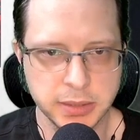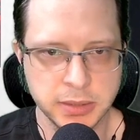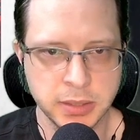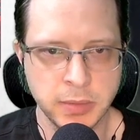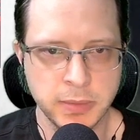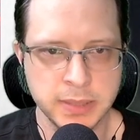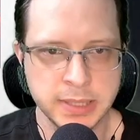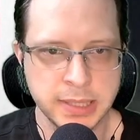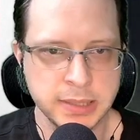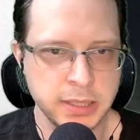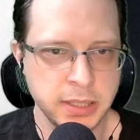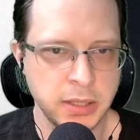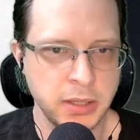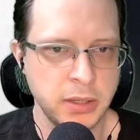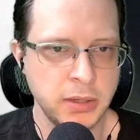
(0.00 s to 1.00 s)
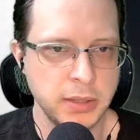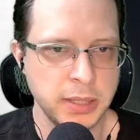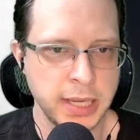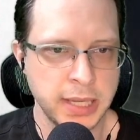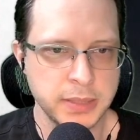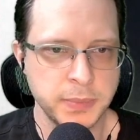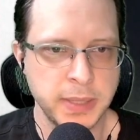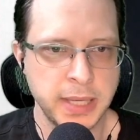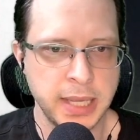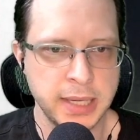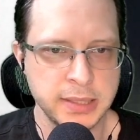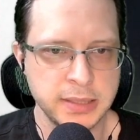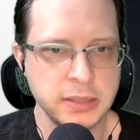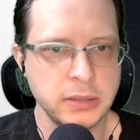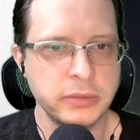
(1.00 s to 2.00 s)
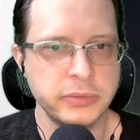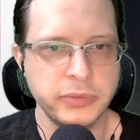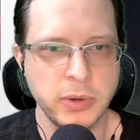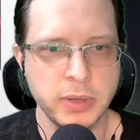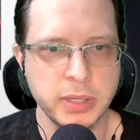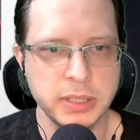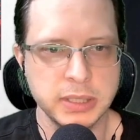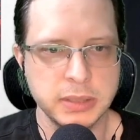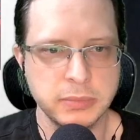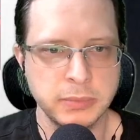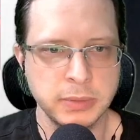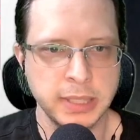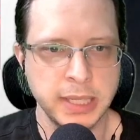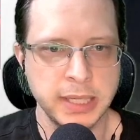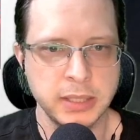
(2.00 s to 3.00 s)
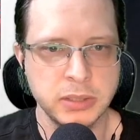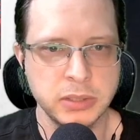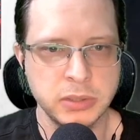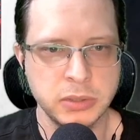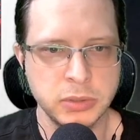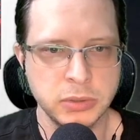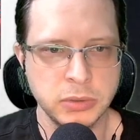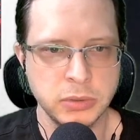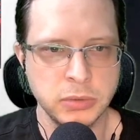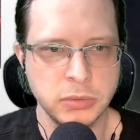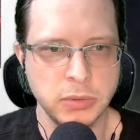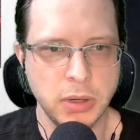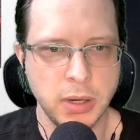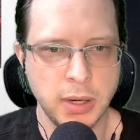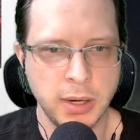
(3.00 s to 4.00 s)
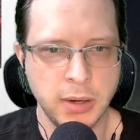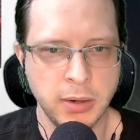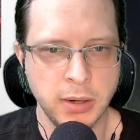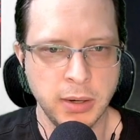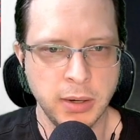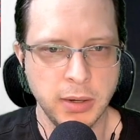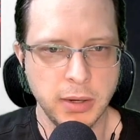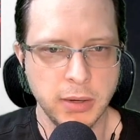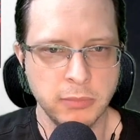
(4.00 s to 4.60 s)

So it says here, yes, we gain a single focus related to our